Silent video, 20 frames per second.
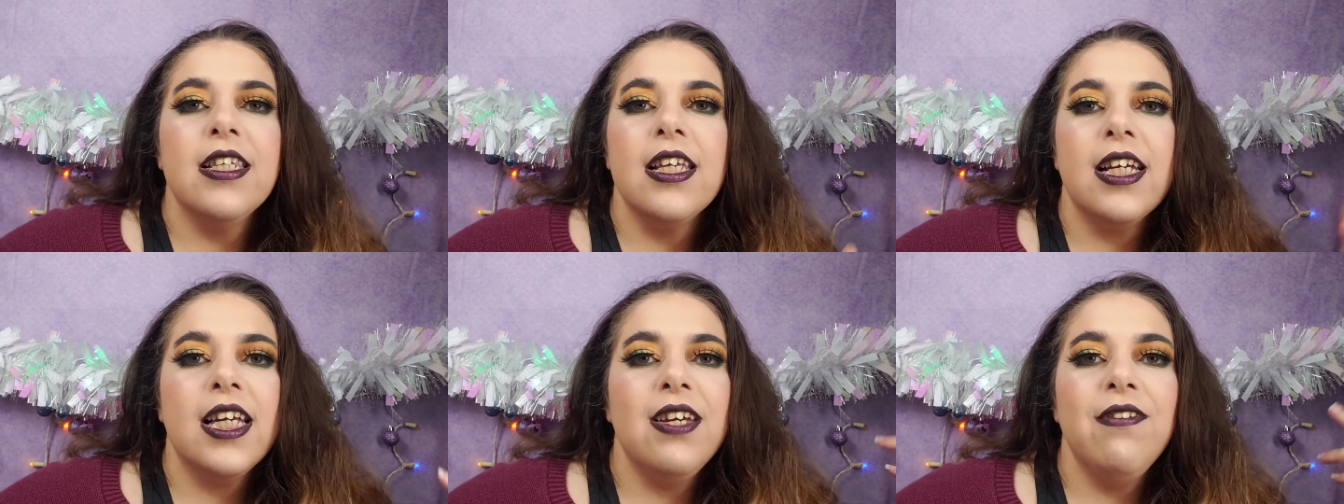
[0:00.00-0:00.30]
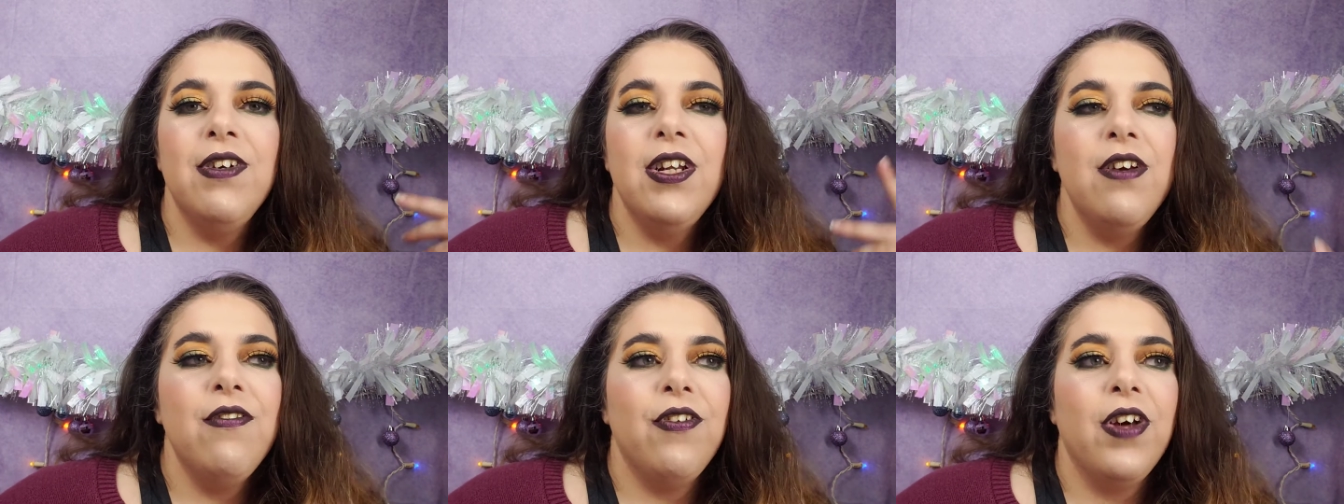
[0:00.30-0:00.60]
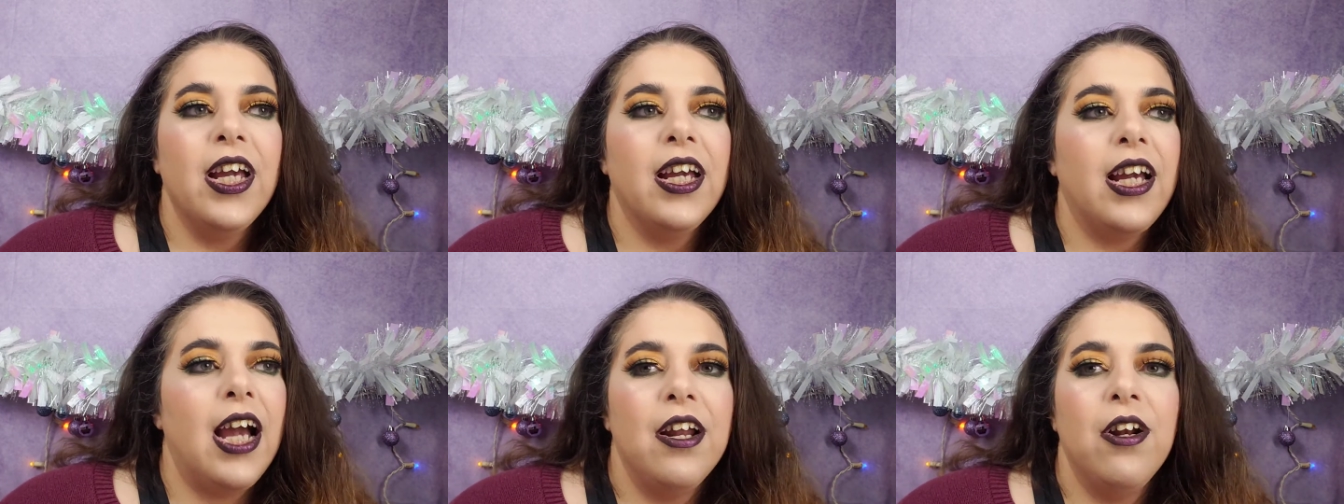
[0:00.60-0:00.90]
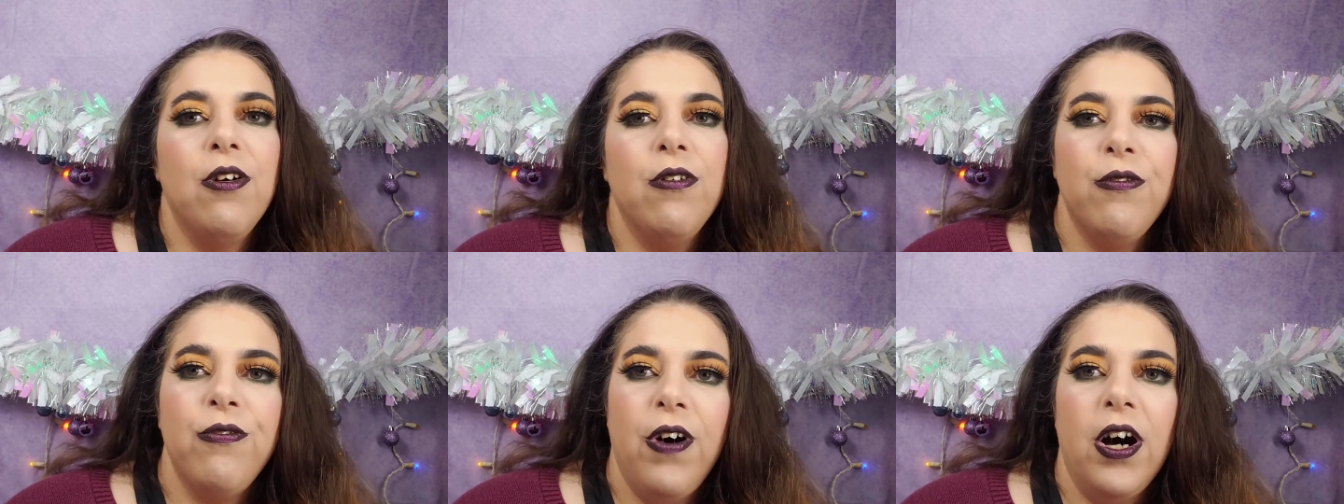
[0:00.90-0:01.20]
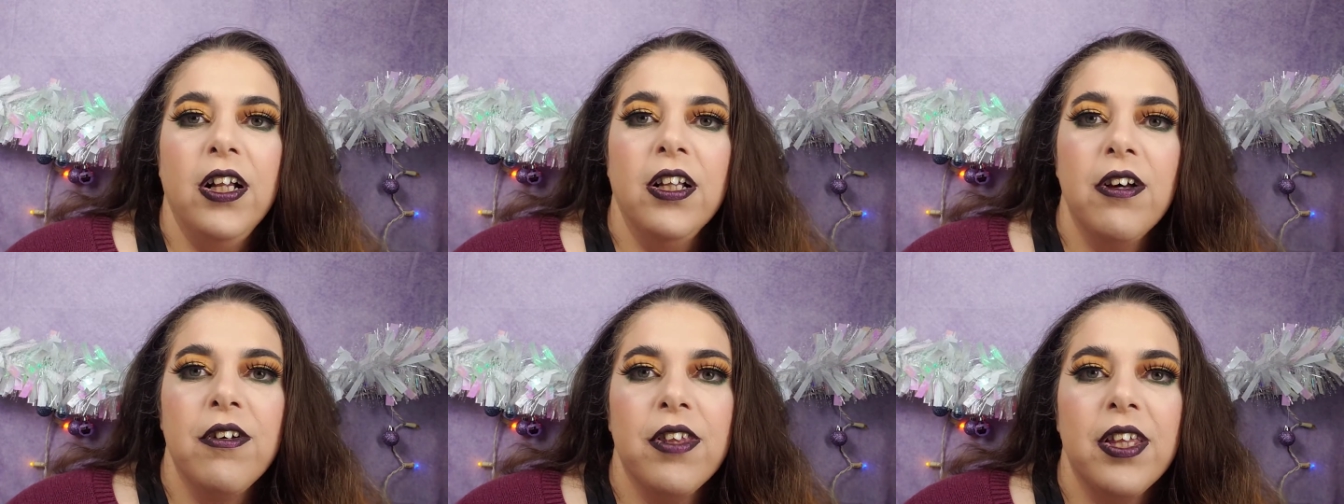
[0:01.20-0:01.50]
Like, even if like I don't
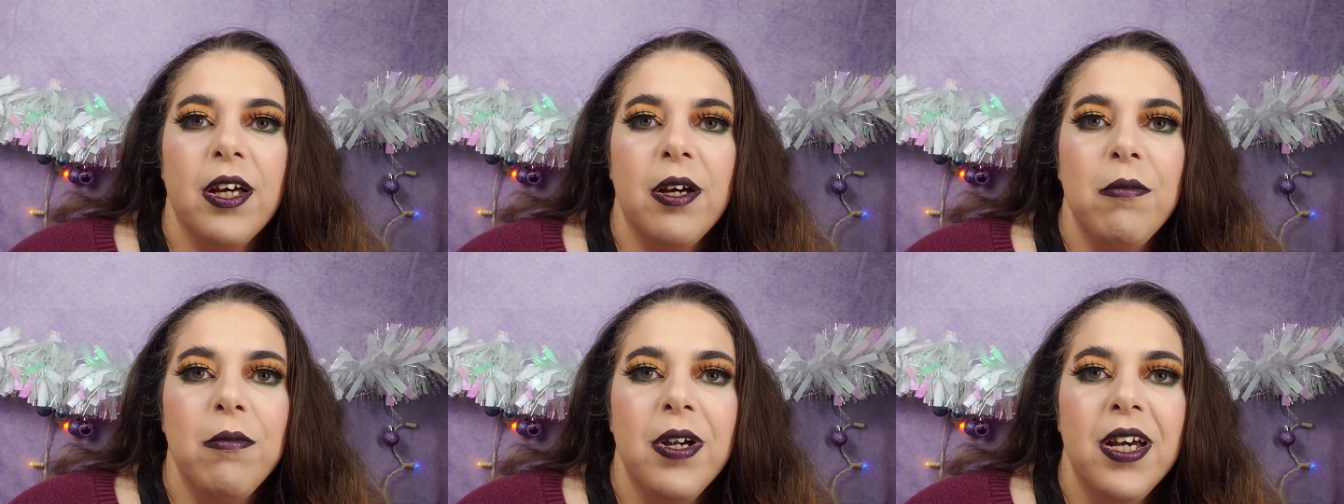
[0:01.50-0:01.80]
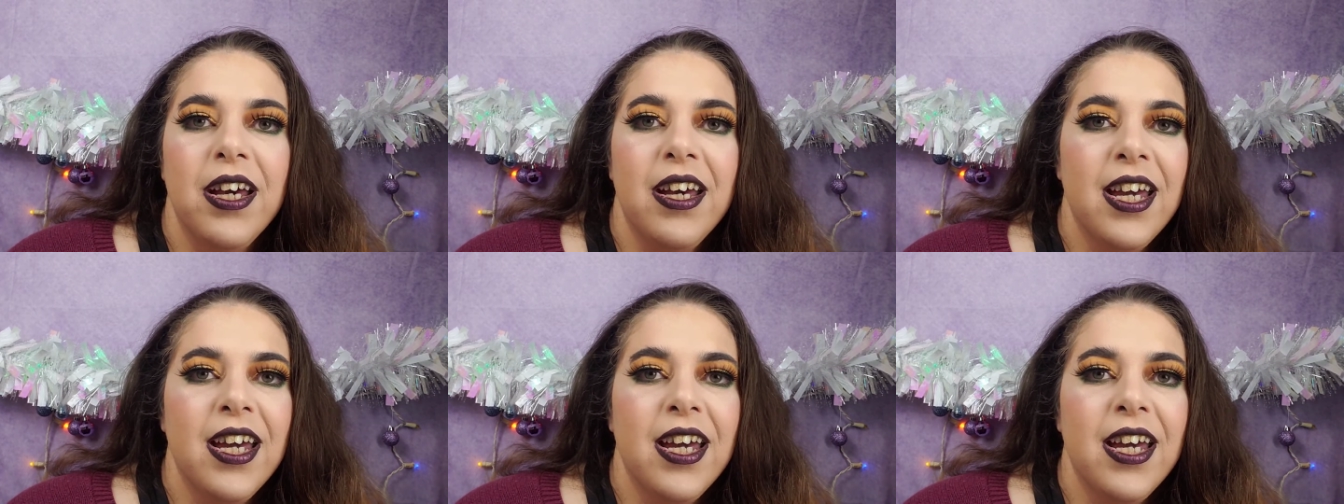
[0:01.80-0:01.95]
follow them,